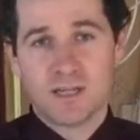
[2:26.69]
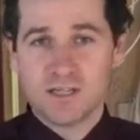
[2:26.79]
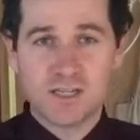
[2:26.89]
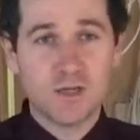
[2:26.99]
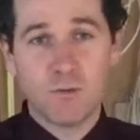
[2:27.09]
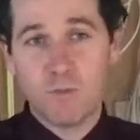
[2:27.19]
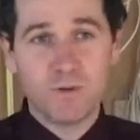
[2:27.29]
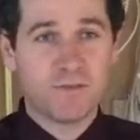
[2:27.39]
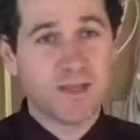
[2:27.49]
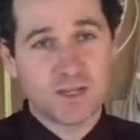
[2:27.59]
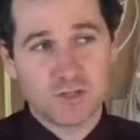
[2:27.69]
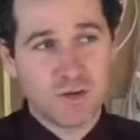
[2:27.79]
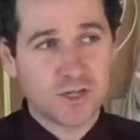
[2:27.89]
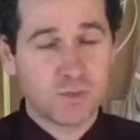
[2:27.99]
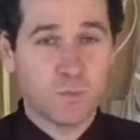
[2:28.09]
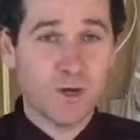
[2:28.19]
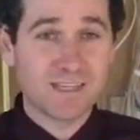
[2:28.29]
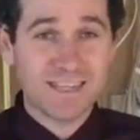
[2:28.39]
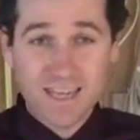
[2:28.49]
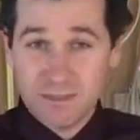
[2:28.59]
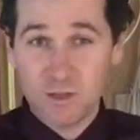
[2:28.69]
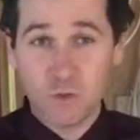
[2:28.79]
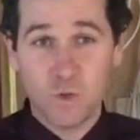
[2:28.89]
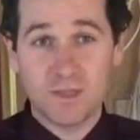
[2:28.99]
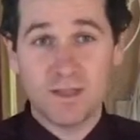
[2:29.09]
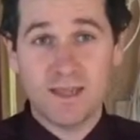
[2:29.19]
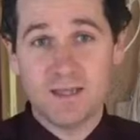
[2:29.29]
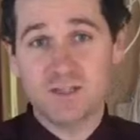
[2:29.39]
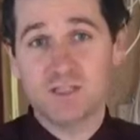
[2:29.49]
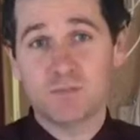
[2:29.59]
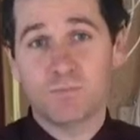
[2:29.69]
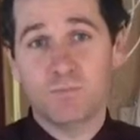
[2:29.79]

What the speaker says: continue on with their construction works in the northern lounges